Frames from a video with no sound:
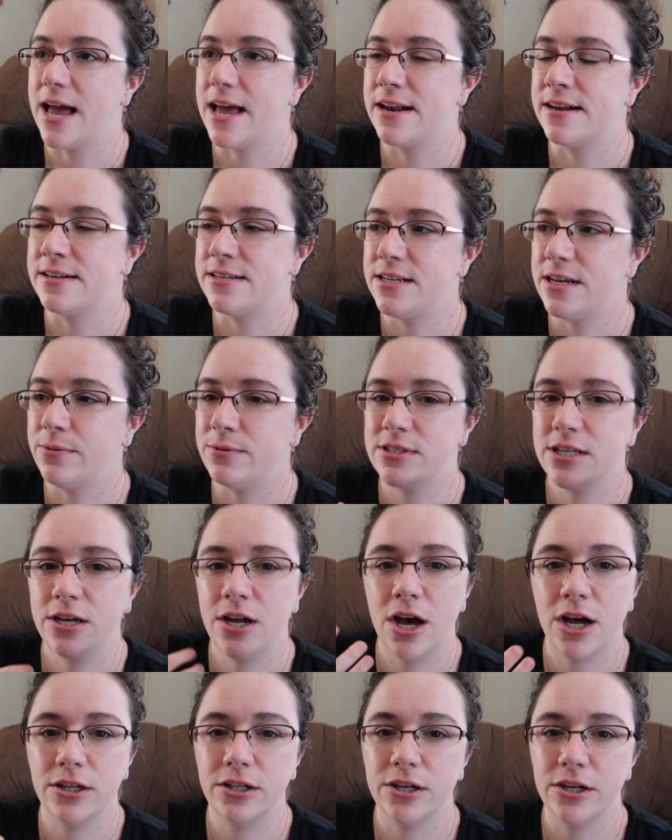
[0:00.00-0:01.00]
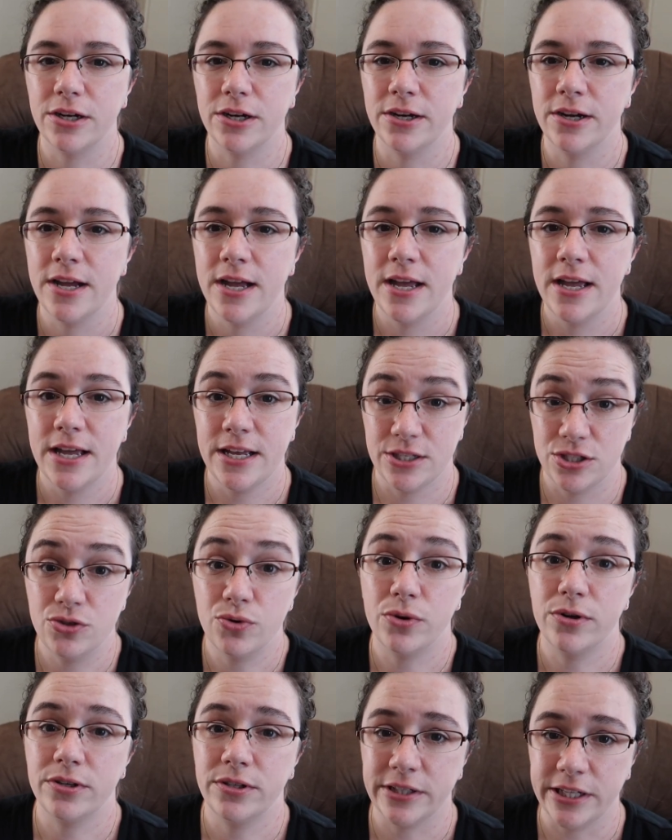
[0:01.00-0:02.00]
and it was a color
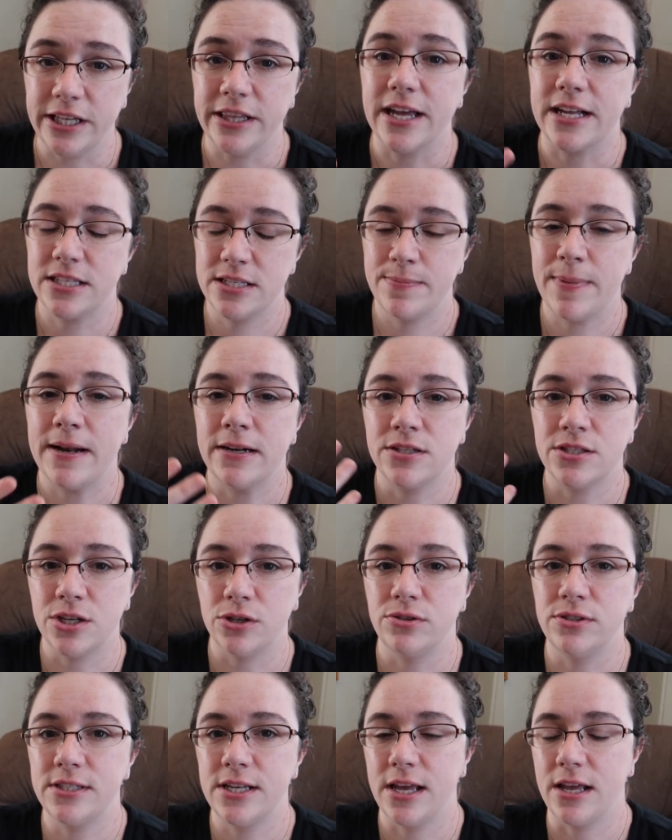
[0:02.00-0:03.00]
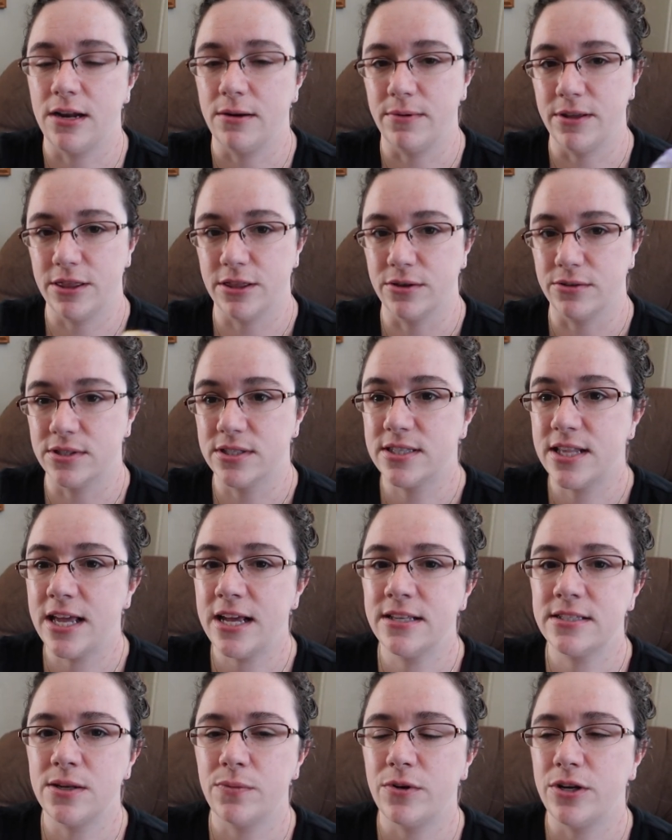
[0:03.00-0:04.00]
historically that's been associated with those things.